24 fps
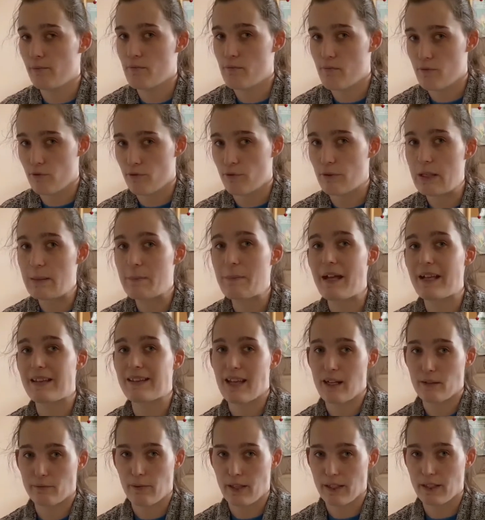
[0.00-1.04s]
remake
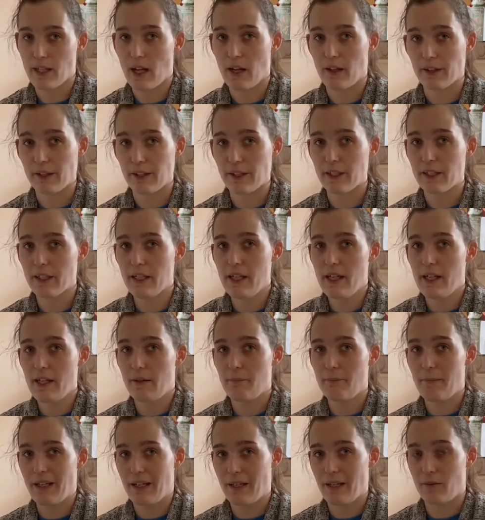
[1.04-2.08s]
that red color,
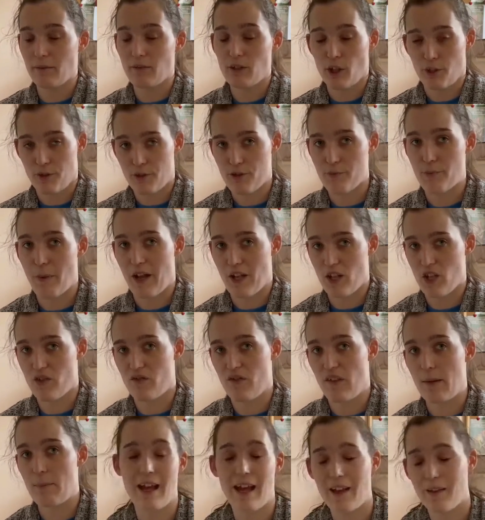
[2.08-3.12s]
make a large batch of
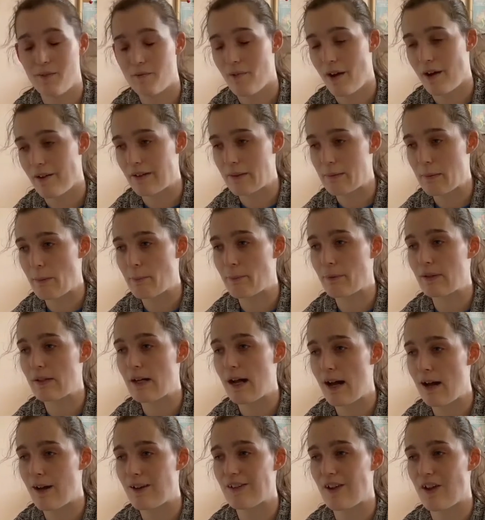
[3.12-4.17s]
it. I remember
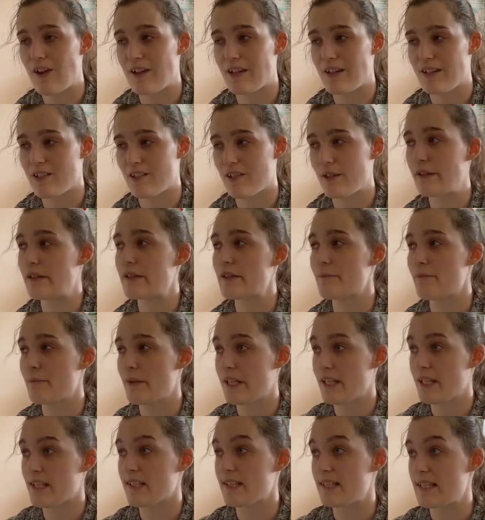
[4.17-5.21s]
how long it took to
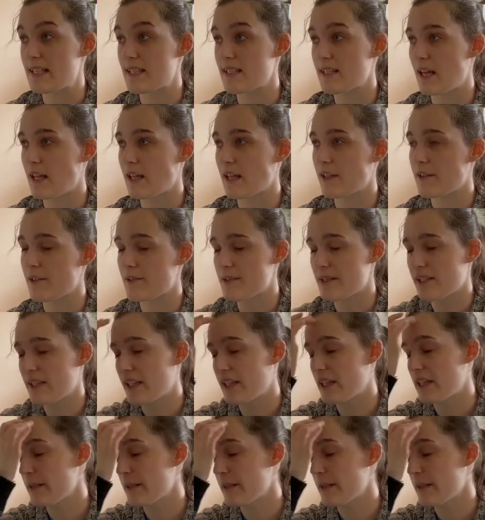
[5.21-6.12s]
mix these colors and get